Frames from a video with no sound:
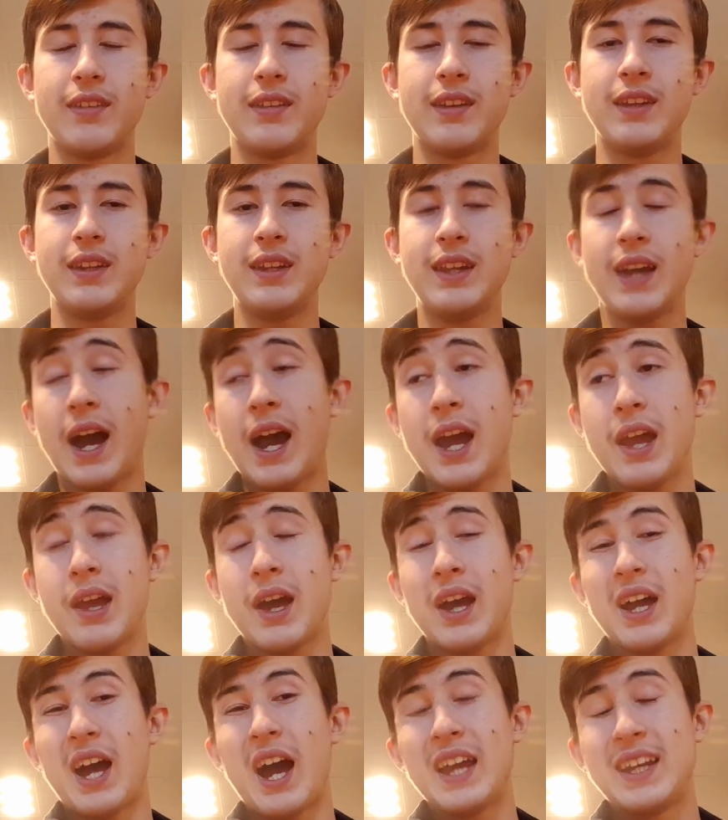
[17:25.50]
then yeah,
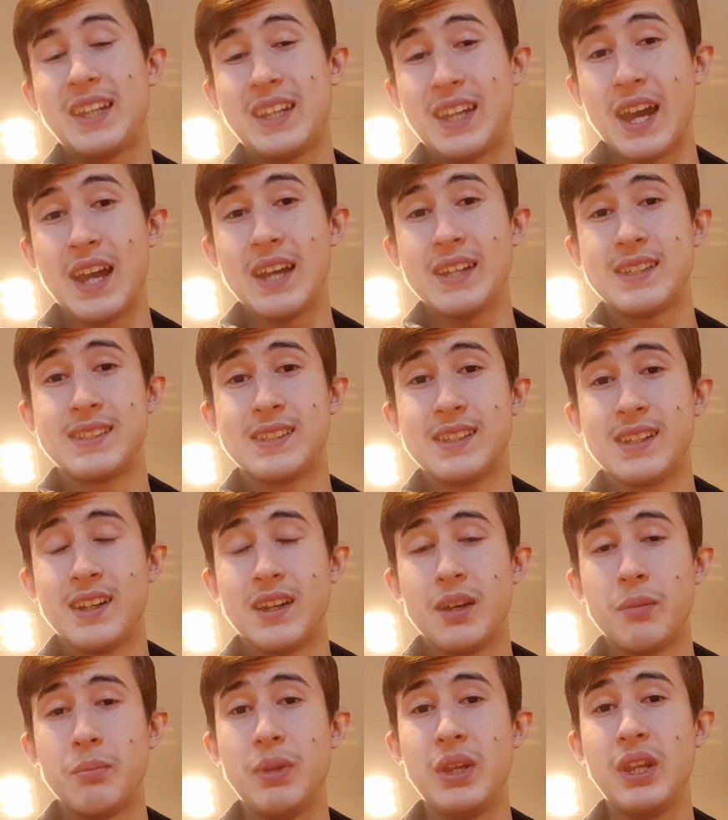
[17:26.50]
I guess
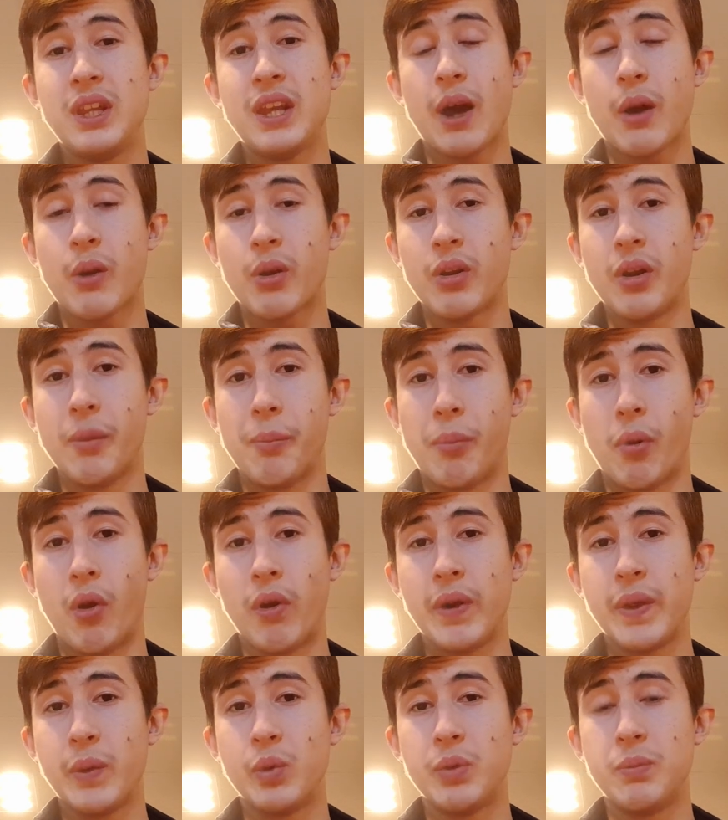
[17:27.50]
being out on a
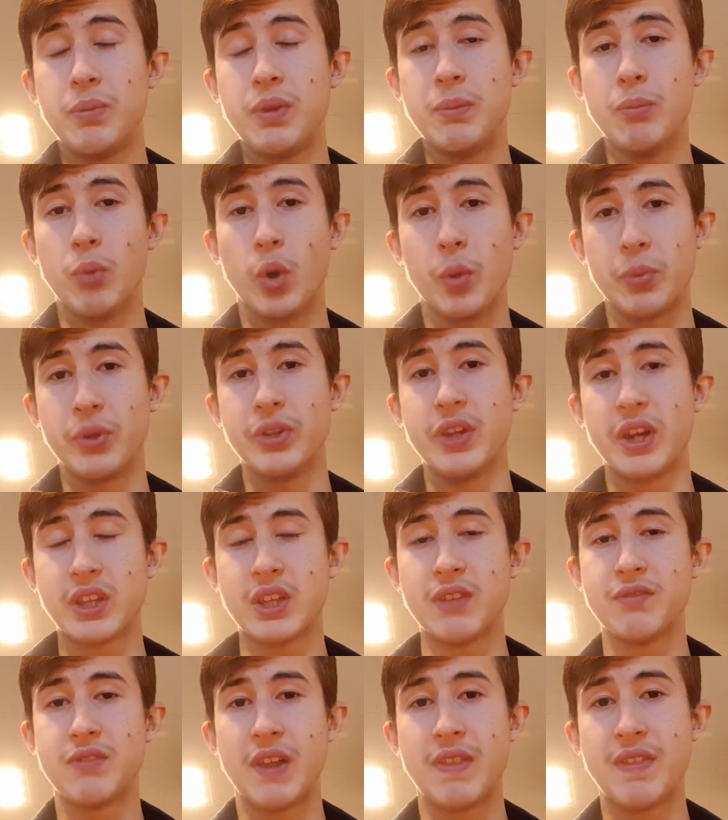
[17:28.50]
party would be more
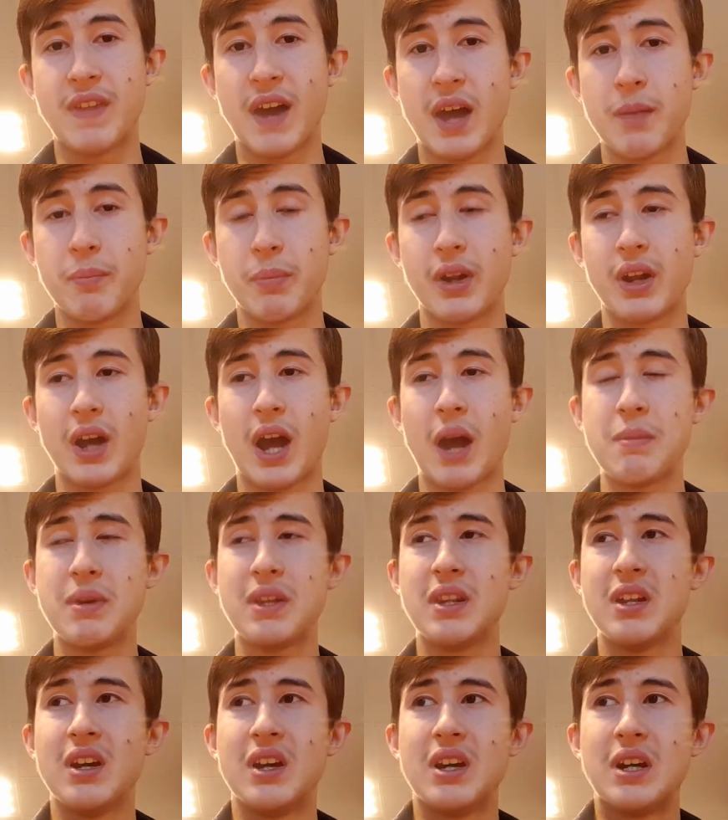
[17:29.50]
productive than that. But I
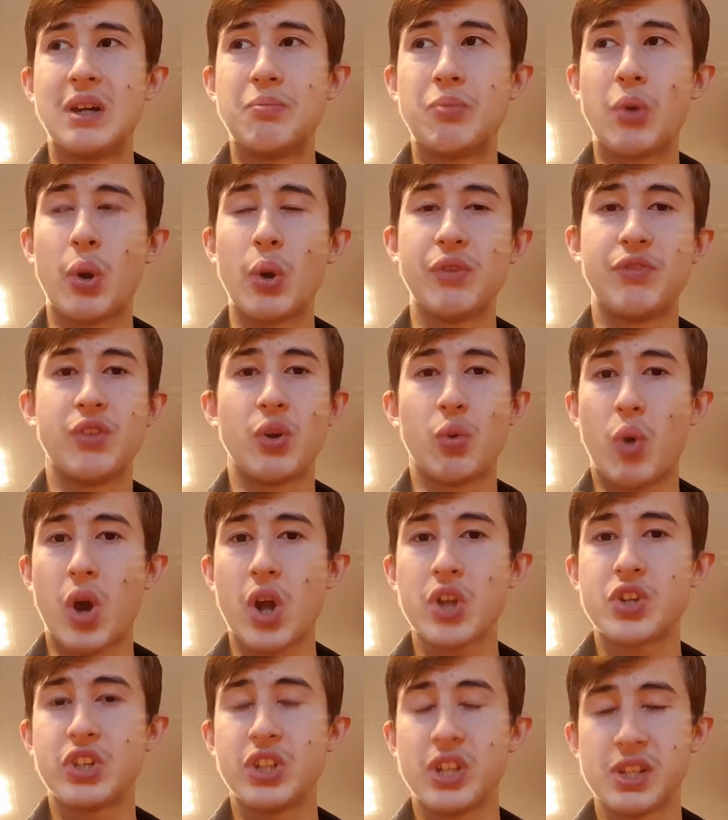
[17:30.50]
mean, bro, if you're
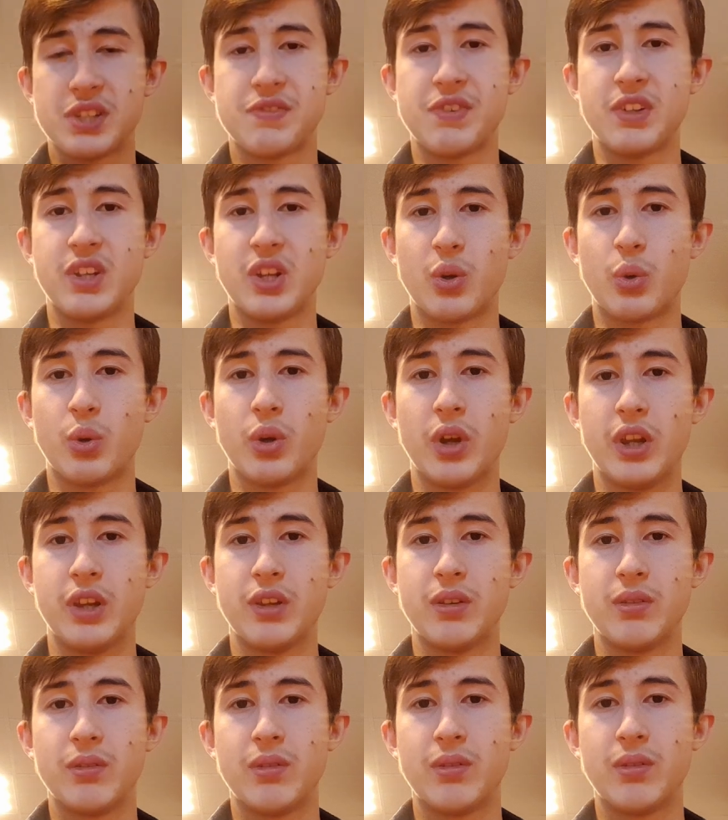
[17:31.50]
watching this video
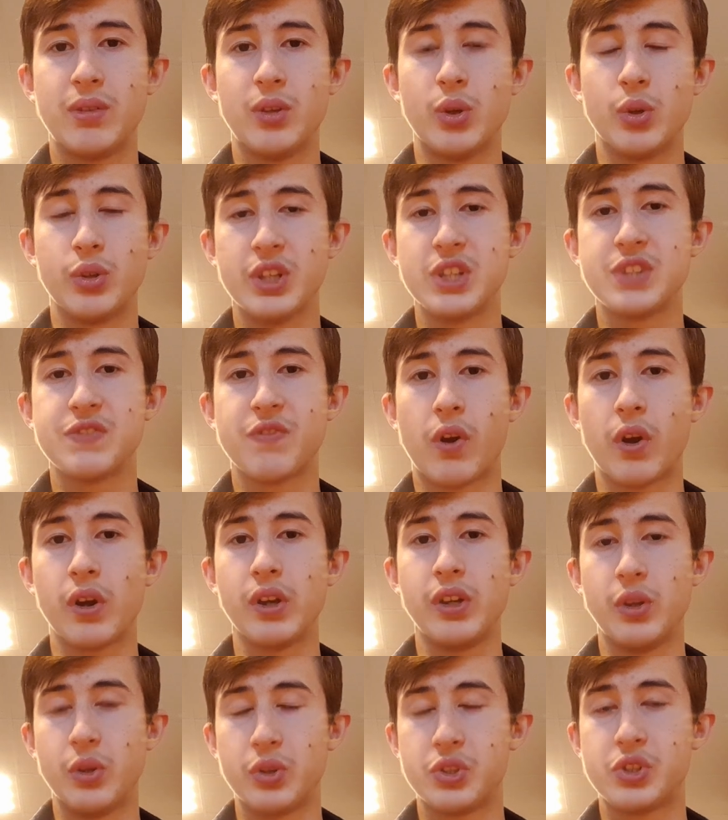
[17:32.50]
and you're this far
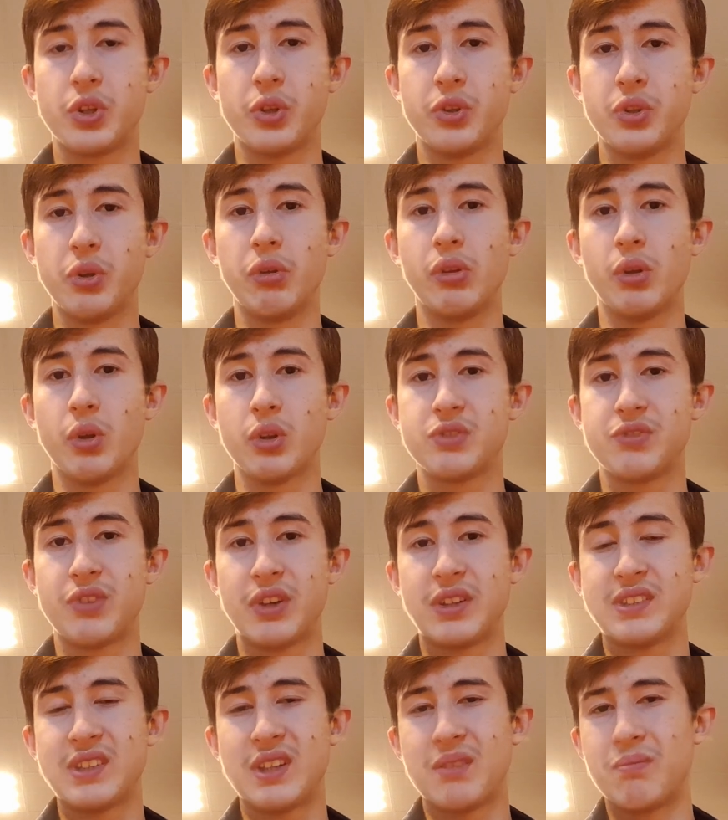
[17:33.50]
and you're still doing those
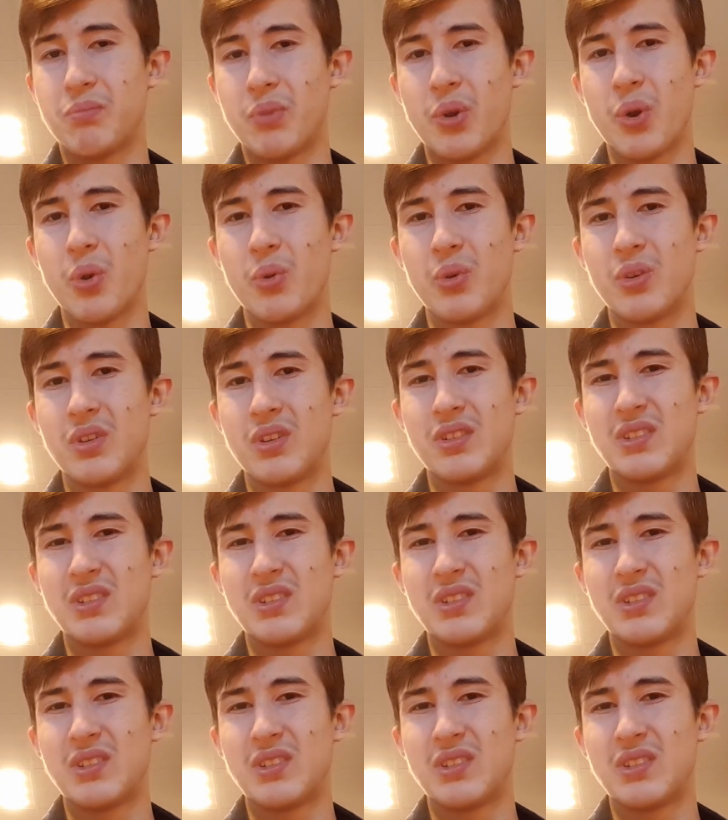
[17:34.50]
things, then bro,